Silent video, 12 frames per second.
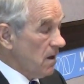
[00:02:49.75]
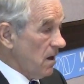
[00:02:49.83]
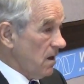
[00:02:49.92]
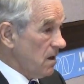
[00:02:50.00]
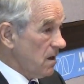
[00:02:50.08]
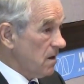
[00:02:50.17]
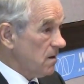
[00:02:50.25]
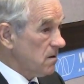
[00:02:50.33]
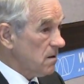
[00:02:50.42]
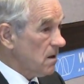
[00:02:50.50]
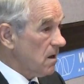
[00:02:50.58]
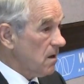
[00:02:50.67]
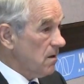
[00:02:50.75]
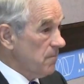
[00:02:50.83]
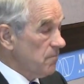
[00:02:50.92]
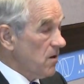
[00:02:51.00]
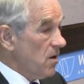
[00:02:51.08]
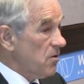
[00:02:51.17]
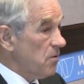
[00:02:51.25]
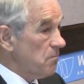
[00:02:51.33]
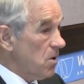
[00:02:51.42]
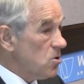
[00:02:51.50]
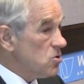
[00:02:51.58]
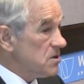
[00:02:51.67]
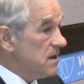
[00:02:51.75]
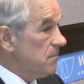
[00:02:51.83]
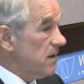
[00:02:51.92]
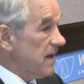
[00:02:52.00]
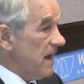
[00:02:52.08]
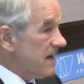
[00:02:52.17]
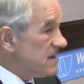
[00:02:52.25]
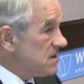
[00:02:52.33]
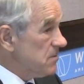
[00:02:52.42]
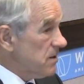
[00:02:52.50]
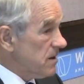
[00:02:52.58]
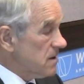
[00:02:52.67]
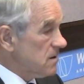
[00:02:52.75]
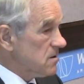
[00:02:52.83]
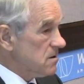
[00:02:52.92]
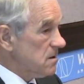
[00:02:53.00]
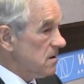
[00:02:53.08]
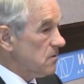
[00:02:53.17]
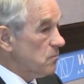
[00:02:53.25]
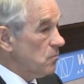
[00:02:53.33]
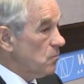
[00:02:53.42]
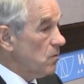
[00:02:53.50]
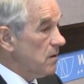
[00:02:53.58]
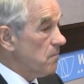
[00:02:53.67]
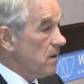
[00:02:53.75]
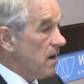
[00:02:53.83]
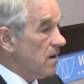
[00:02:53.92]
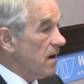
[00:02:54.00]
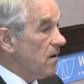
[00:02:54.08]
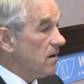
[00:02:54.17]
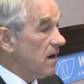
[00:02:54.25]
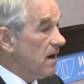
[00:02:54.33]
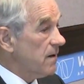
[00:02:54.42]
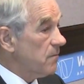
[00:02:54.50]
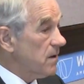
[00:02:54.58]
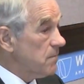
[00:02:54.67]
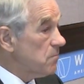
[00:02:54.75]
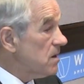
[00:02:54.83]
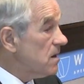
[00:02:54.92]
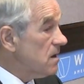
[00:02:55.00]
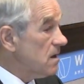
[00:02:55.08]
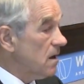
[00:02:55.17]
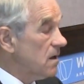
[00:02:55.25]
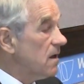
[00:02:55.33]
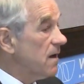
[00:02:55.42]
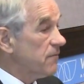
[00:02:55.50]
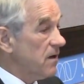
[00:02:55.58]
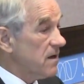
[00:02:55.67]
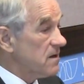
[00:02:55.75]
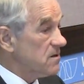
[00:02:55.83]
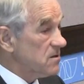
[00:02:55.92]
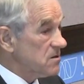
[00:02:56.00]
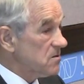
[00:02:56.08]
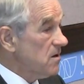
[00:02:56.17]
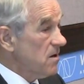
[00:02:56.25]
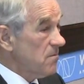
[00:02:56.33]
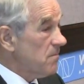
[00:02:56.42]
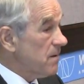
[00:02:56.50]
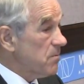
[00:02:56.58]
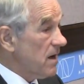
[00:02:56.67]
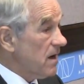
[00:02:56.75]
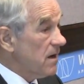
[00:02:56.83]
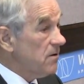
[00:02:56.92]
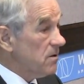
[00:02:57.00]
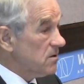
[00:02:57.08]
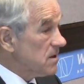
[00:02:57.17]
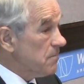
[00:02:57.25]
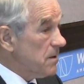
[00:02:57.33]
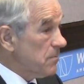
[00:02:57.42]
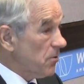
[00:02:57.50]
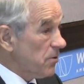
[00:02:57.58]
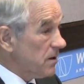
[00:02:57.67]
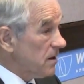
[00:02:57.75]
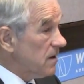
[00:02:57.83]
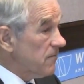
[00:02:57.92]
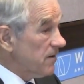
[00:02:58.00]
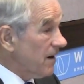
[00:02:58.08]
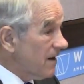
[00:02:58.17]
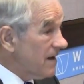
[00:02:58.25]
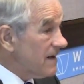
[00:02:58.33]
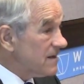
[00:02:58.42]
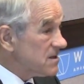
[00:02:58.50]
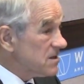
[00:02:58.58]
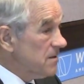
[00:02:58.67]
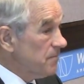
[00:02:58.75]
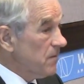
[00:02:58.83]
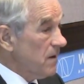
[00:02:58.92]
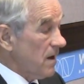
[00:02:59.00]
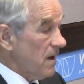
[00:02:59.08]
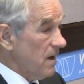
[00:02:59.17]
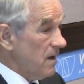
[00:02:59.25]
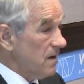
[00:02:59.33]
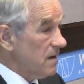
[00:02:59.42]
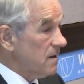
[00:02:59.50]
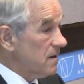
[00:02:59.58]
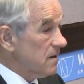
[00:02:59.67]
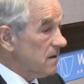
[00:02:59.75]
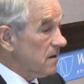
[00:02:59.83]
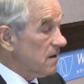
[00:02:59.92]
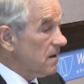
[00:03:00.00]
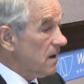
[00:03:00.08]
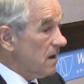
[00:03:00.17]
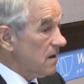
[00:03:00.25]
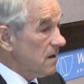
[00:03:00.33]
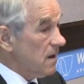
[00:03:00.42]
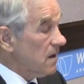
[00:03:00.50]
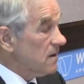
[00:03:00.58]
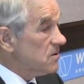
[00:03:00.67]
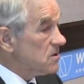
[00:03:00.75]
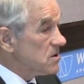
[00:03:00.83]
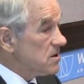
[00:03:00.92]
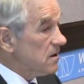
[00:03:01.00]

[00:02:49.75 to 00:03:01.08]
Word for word: And the most anybody estimates that we Al-Qaeda might be in Afghanistan is maybe 100. Some people think even less. And I just